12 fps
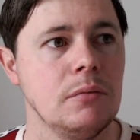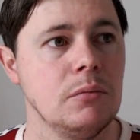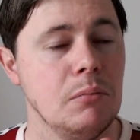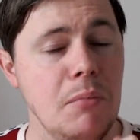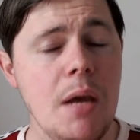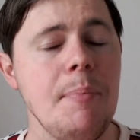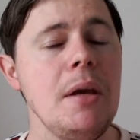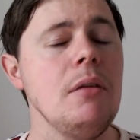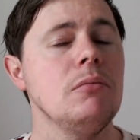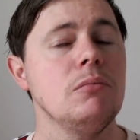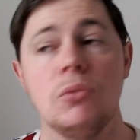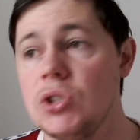
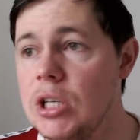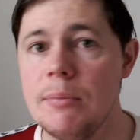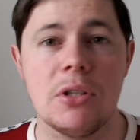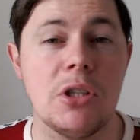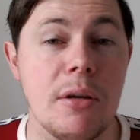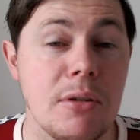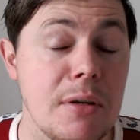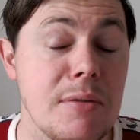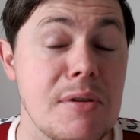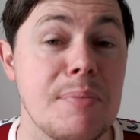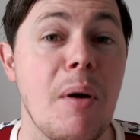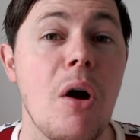Maybe we'll see him at St
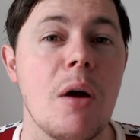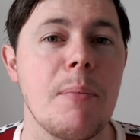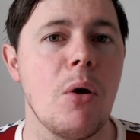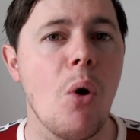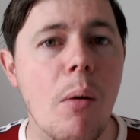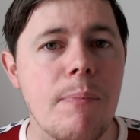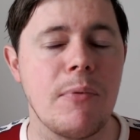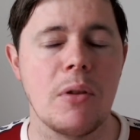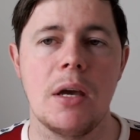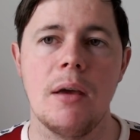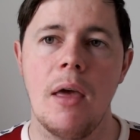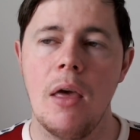James's Park, but
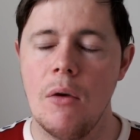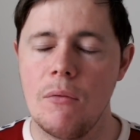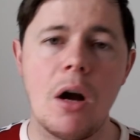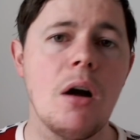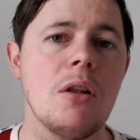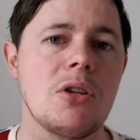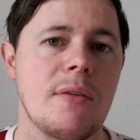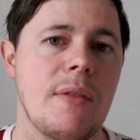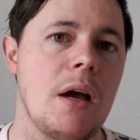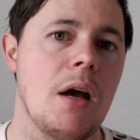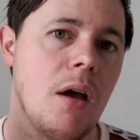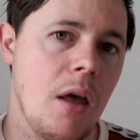hopefully, regardless of
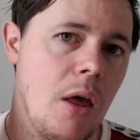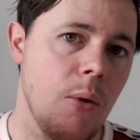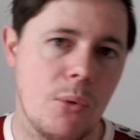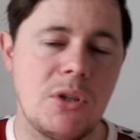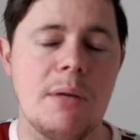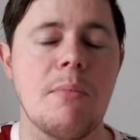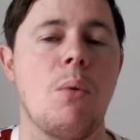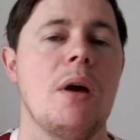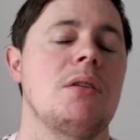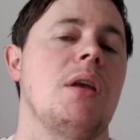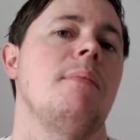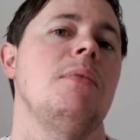that, we'll see him at
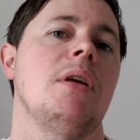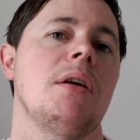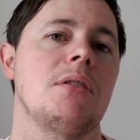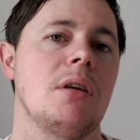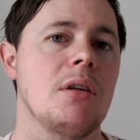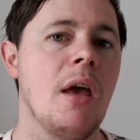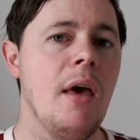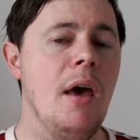West Ham United.